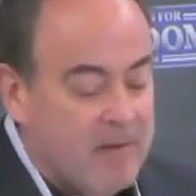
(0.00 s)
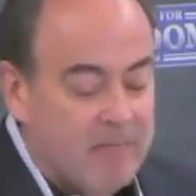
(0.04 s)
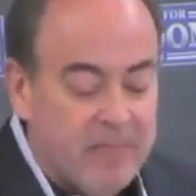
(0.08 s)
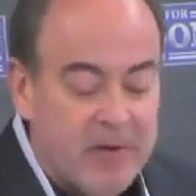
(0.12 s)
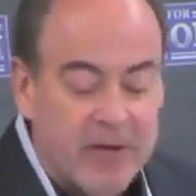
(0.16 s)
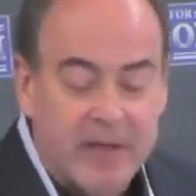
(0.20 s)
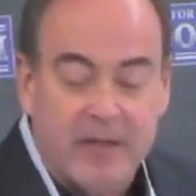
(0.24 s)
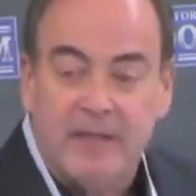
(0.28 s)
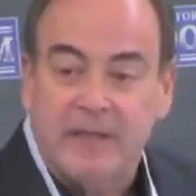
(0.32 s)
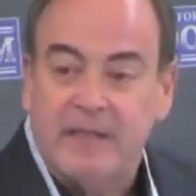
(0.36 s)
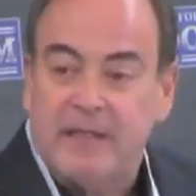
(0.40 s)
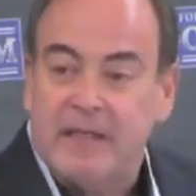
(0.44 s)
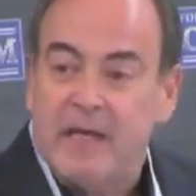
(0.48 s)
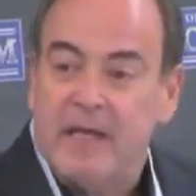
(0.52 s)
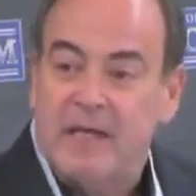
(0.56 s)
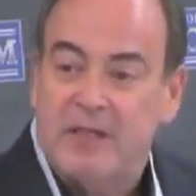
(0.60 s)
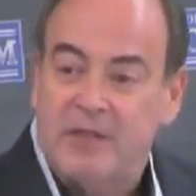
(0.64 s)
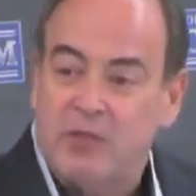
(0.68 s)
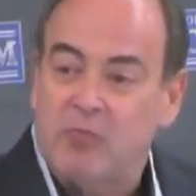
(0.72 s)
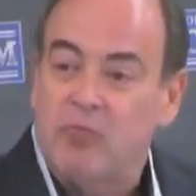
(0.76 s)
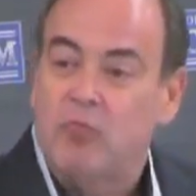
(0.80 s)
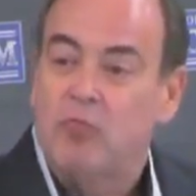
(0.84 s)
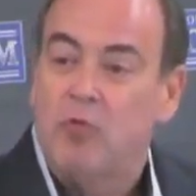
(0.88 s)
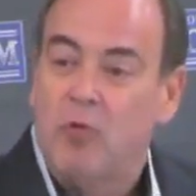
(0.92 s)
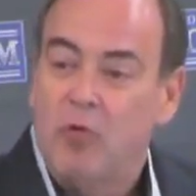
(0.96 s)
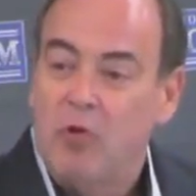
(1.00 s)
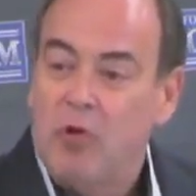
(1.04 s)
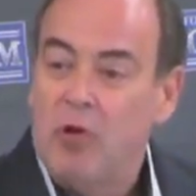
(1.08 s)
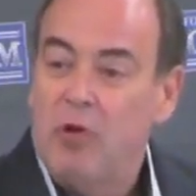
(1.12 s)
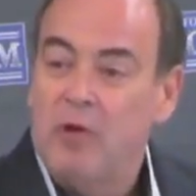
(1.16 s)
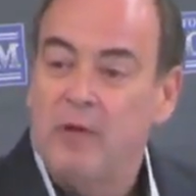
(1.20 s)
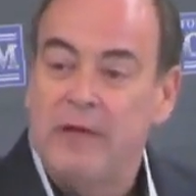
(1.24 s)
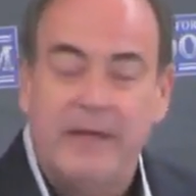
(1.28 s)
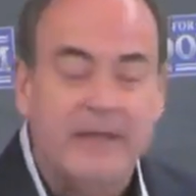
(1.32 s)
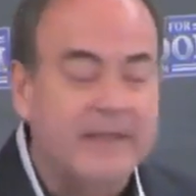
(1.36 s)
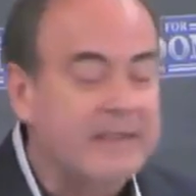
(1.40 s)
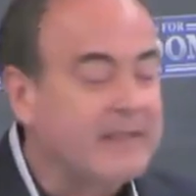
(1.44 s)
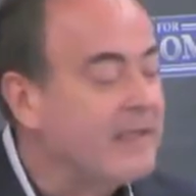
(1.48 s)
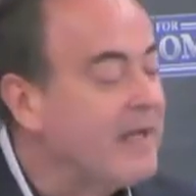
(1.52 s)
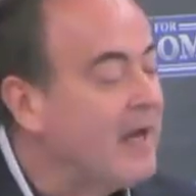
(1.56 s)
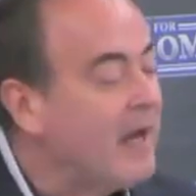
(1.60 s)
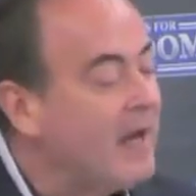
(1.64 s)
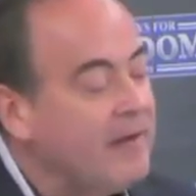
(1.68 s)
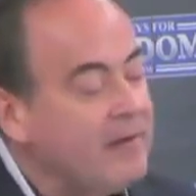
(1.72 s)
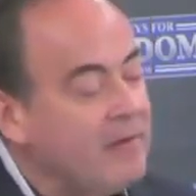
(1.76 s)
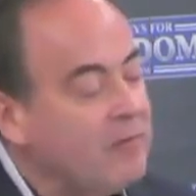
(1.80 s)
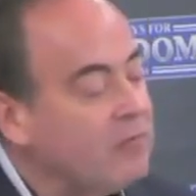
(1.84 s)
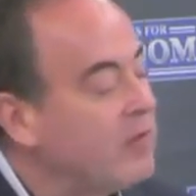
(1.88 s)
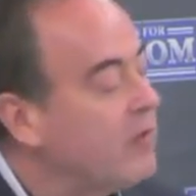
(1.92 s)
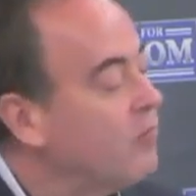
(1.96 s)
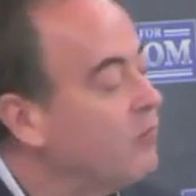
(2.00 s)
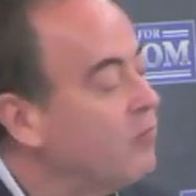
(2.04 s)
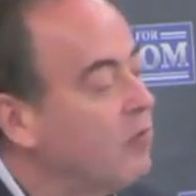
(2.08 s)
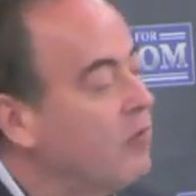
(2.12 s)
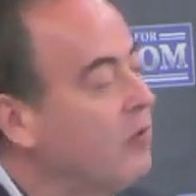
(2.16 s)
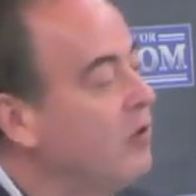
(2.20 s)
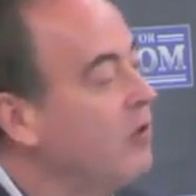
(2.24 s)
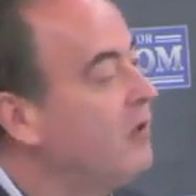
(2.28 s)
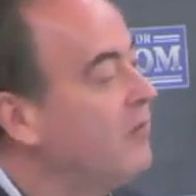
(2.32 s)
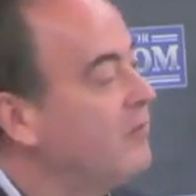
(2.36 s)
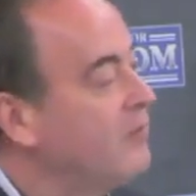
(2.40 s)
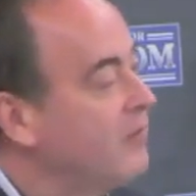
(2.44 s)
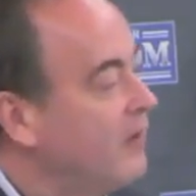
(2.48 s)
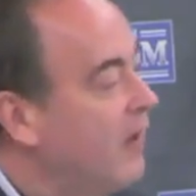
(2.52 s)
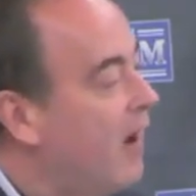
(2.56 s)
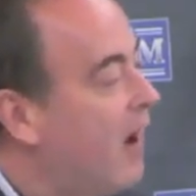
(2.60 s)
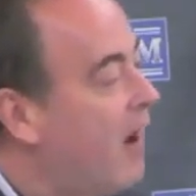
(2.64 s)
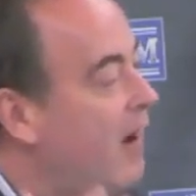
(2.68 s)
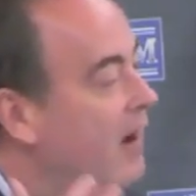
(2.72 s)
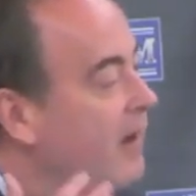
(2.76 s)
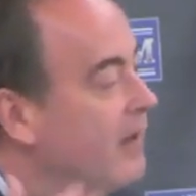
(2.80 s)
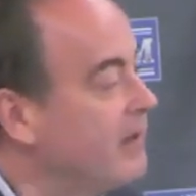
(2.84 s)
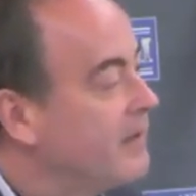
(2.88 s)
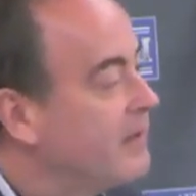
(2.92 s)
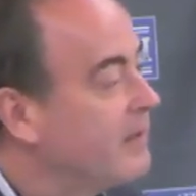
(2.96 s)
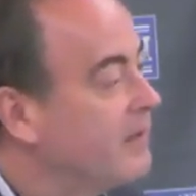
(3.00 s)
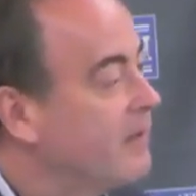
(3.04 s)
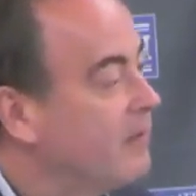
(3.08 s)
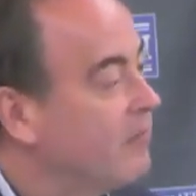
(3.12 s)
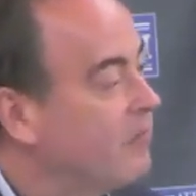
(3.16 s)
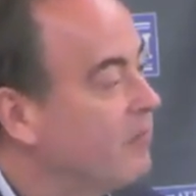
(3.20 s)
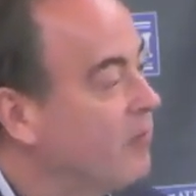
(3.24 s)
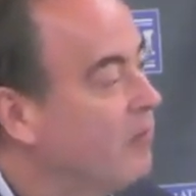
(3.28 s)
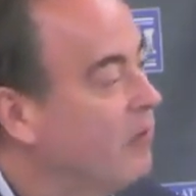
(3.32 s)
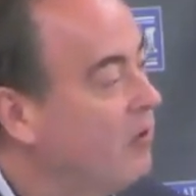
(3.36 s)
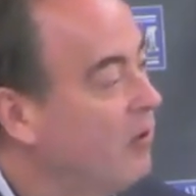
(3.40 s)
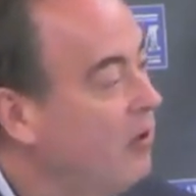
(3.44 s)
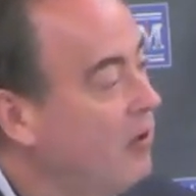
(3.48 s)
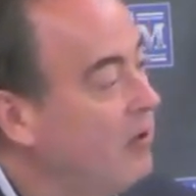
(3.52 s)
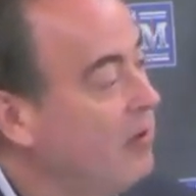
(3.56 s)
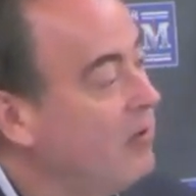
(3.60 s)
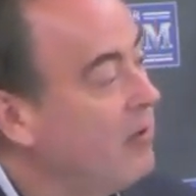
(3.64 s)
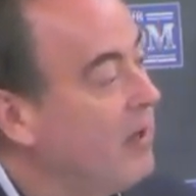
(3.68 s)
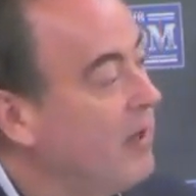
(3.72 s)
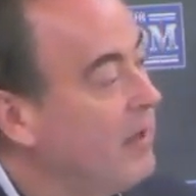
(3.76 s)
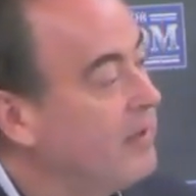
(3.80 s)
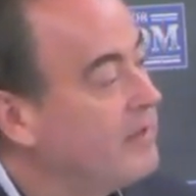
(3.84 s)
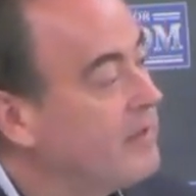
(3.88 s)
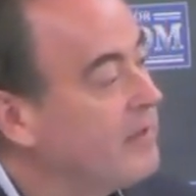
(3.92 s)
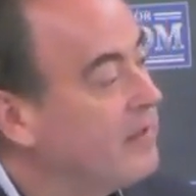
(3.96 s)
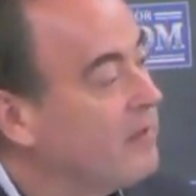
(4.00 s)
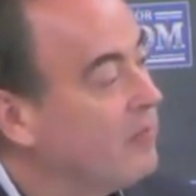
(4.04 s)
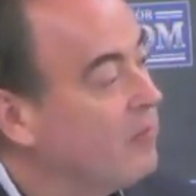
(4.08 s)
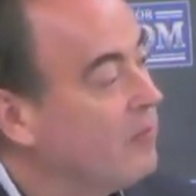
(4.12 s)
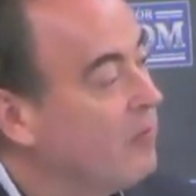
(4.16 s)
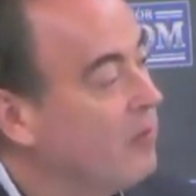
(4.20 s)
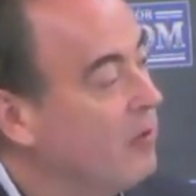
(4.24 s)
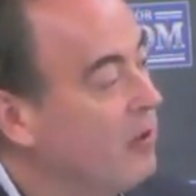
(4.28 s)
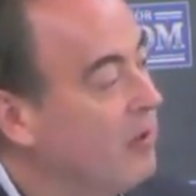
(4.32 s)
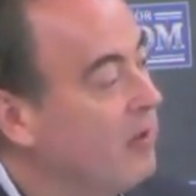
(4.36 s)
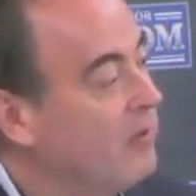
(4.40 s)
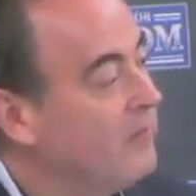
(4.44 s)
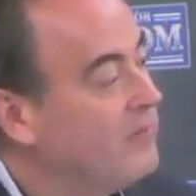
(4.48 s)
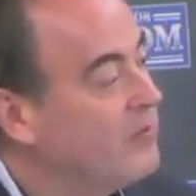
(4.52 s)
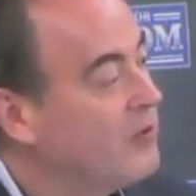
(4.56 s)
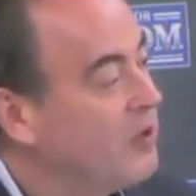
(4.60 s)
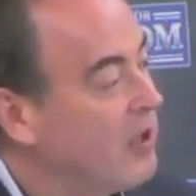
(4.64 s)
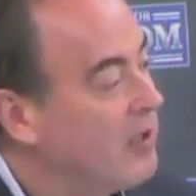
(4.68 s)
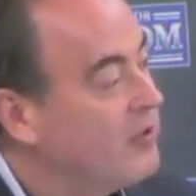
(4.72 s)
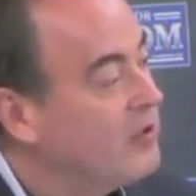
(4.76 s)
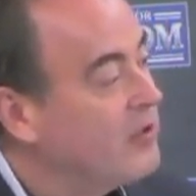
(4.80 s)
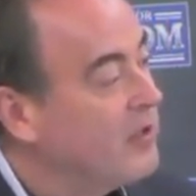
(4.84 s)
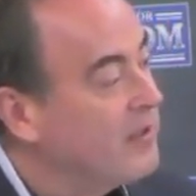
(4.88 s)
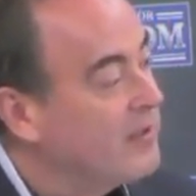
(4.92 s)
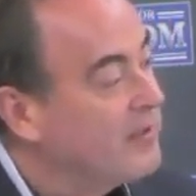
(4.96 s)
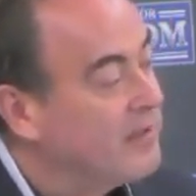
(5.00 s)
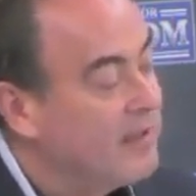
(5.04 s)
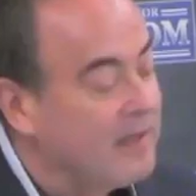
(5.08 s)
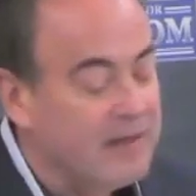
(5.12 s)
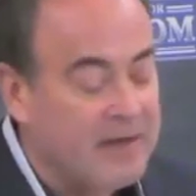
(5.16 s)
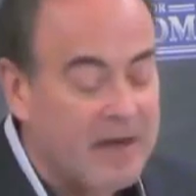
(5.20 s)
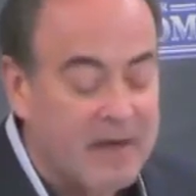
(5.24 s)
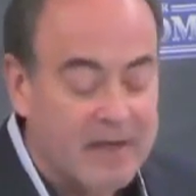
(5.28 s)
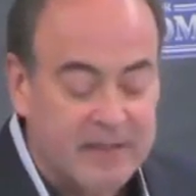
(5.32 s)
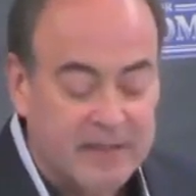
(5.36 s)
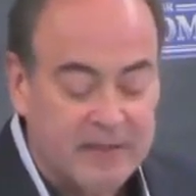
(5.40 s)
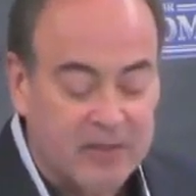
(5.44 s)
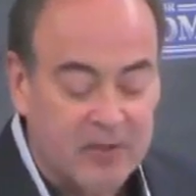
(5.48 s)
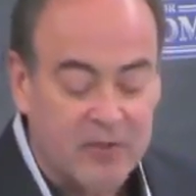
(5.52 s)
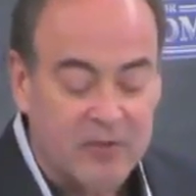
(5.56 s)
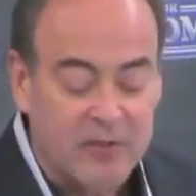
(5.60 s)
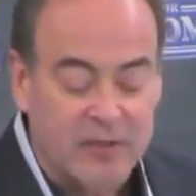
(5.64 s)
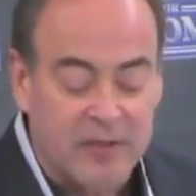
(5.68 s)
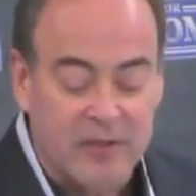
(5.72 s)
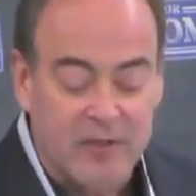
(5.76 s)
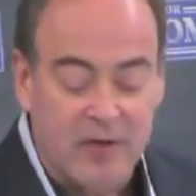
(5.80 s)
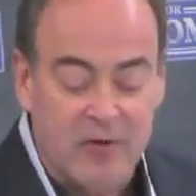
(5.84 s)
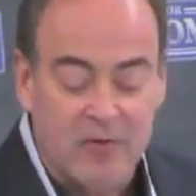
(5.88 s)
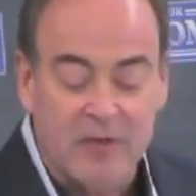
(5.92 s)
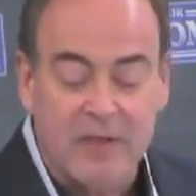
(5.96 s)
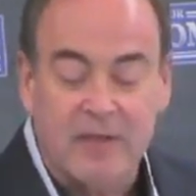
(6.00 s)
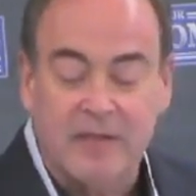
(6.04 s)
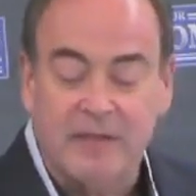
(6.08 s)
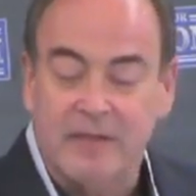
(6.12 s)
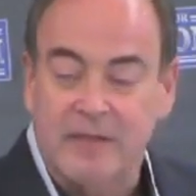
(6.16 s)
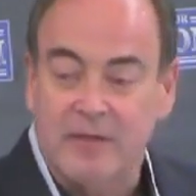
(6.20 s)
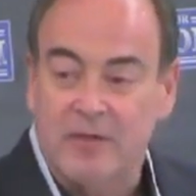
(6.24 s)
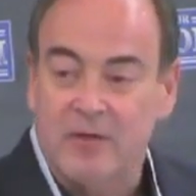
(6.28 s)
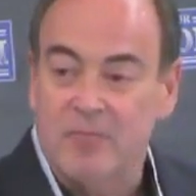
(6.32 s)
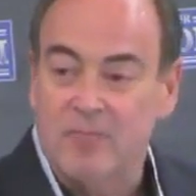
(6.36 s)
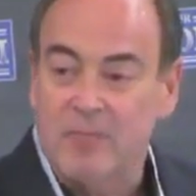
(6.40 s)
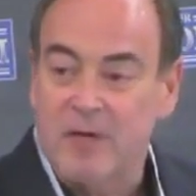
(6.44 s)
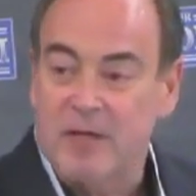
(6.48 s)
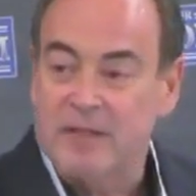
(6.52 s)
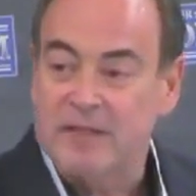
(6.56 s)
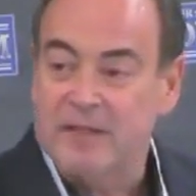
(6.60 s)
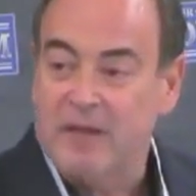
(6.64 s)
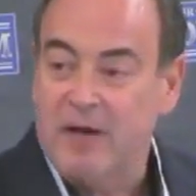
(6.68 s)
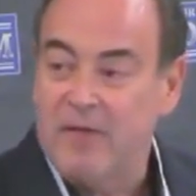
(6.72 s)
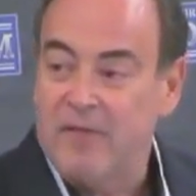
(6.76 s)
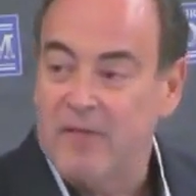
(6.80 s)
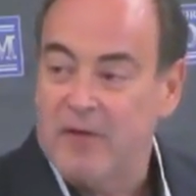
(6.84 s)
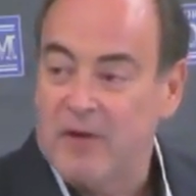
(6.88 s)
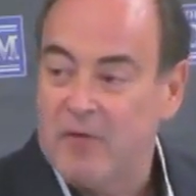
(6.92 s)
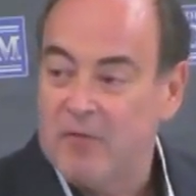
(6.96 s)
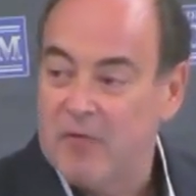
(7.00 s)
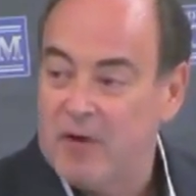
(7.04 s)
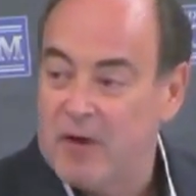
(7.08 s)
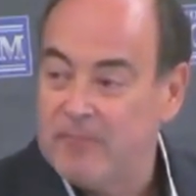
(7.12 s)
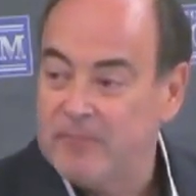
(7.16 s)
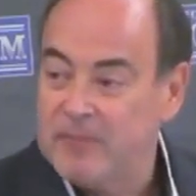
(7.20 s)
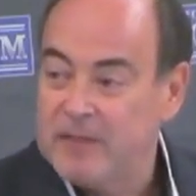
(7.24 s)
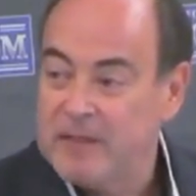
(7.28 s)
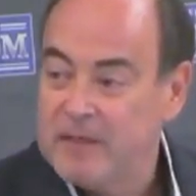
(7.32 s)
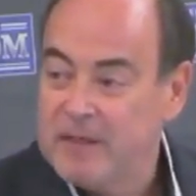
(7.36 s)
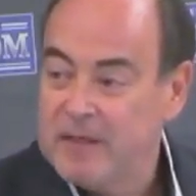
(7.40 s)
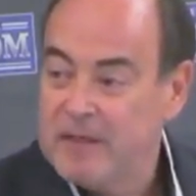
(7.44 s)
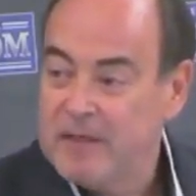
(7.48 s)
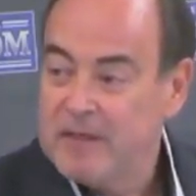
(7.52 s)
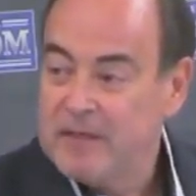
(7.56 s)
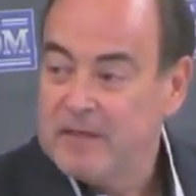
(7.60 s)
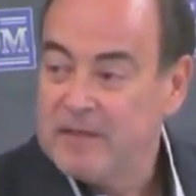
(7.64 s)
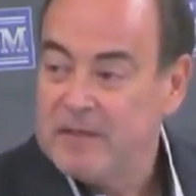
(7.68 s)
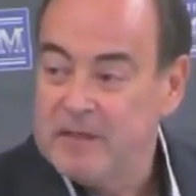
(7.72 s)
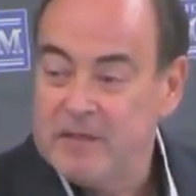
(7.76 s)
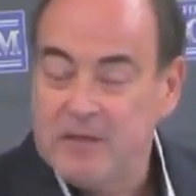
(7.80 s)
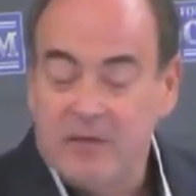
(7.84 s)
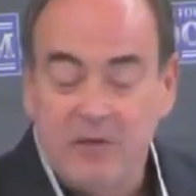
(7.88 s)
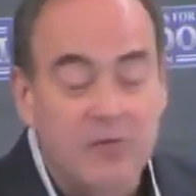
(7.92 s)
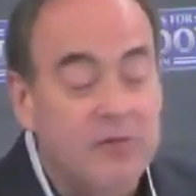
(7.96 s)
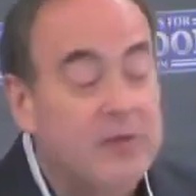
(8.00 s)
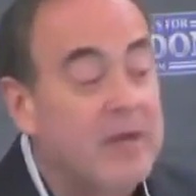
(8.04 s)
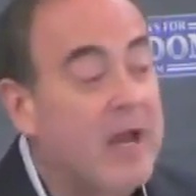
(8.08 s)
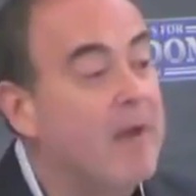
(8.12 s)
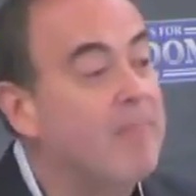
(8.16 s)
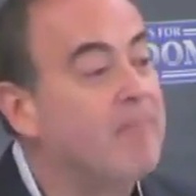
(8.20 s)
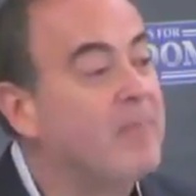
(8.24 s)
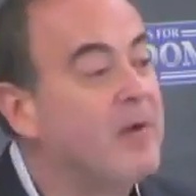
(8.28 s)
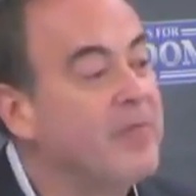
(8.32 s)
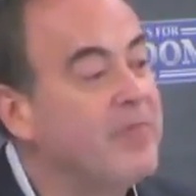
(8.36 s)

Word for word: But it's not the rule of law, it's the rule of judges, and I certainly don't consider myself equipped to do that.